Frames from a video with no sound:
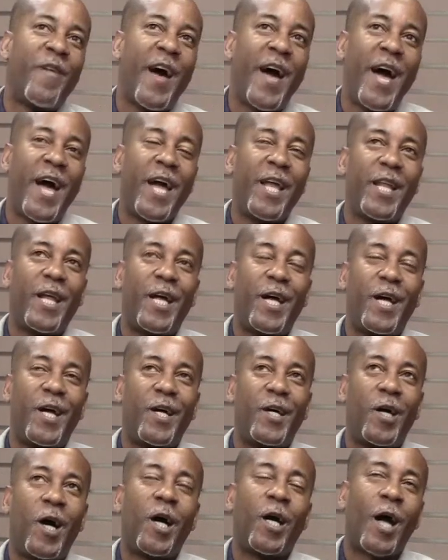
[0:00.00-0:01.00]
had
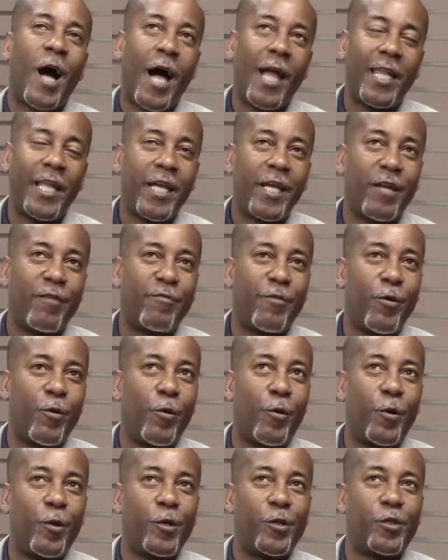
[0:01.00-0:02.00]
a colleague of
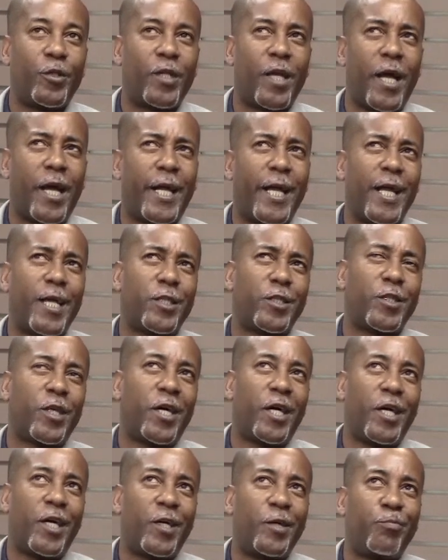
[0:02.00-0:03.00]
yours, I guess
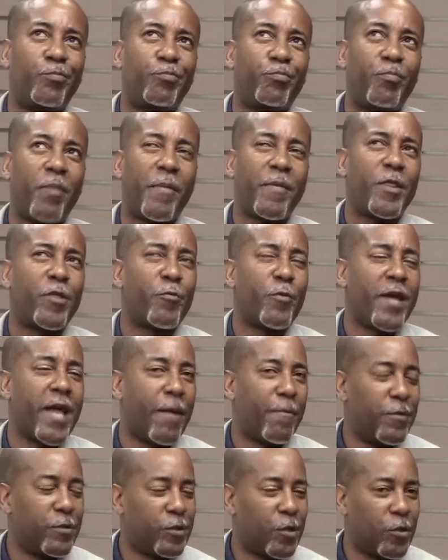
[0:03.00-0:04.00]
maybe 3
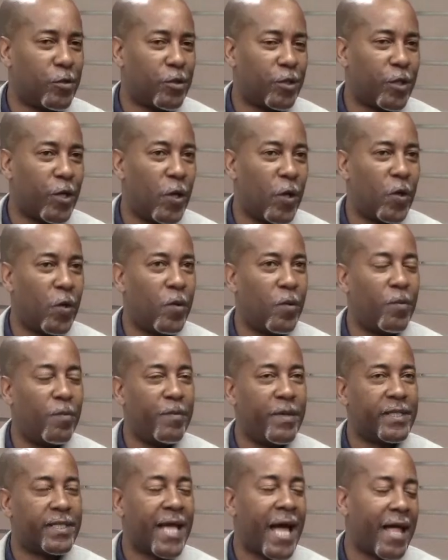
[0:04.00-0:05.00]
episodes ago,
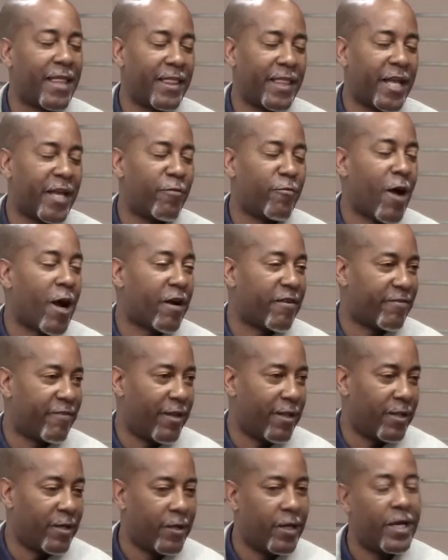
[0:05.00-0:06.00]
Ms. Kathleen
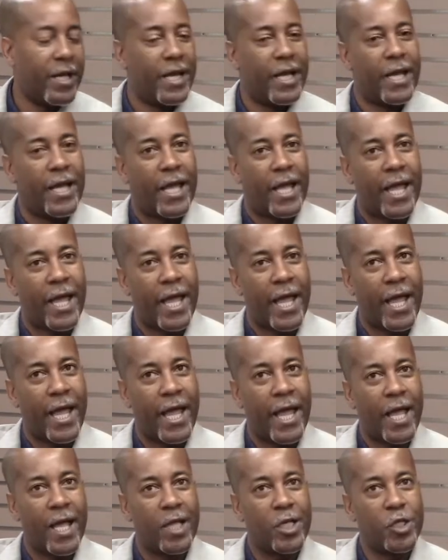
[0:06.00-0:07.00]
Rockefeller,
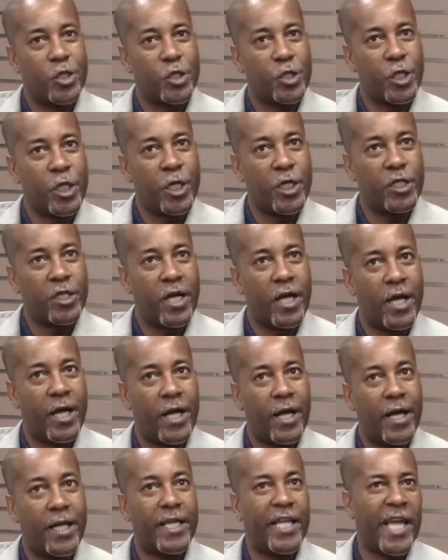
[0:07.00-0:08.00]
and she's
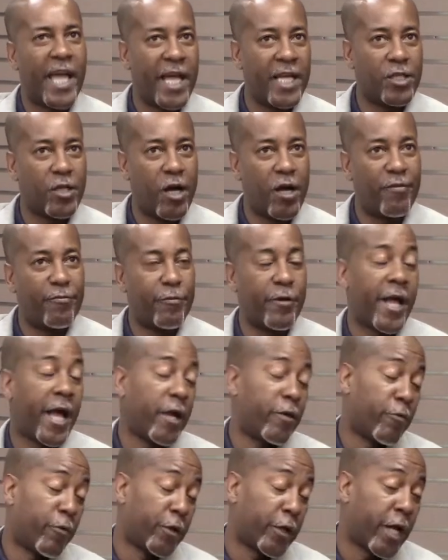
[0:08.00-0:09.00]
a liaison for the
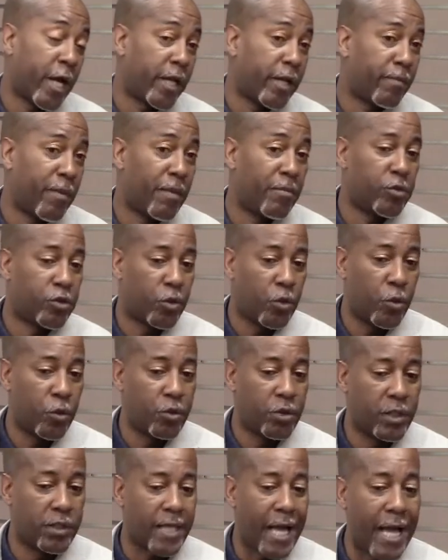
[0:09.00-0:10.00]
Anne Arundel County Public Schools, is